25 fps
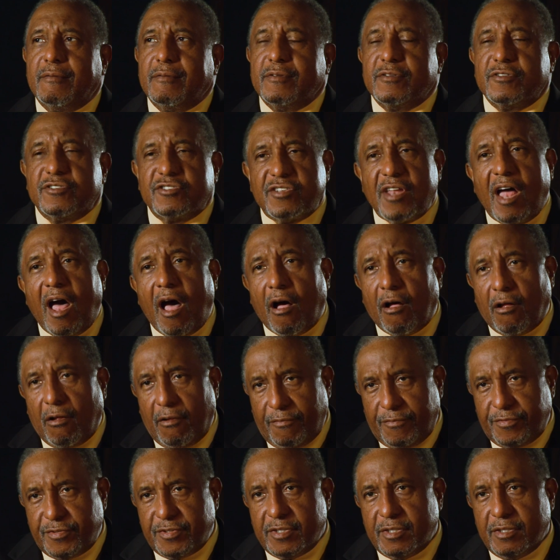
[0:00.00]

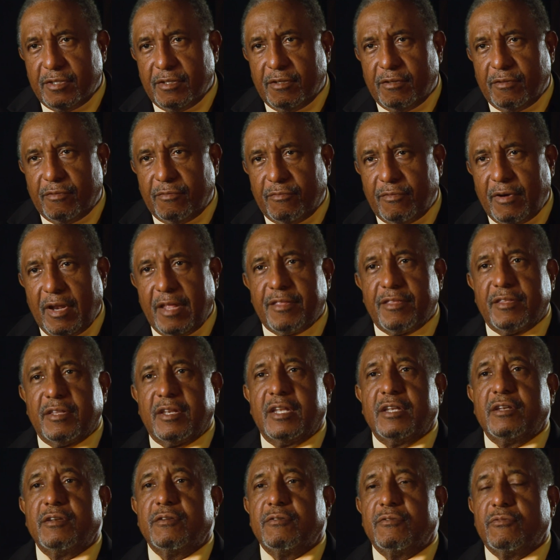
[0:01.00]
solves rather
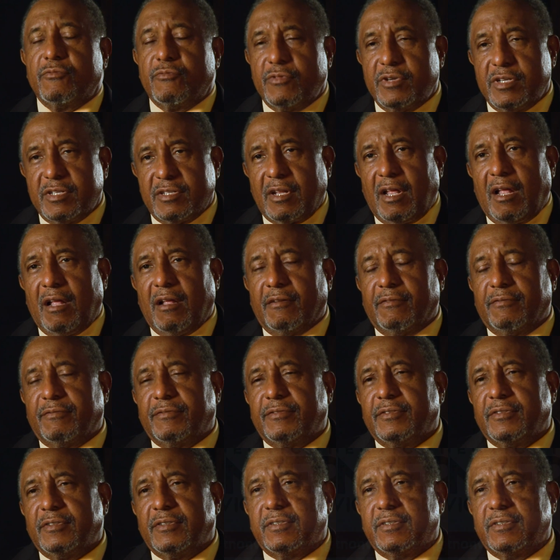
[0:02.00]
than resolve.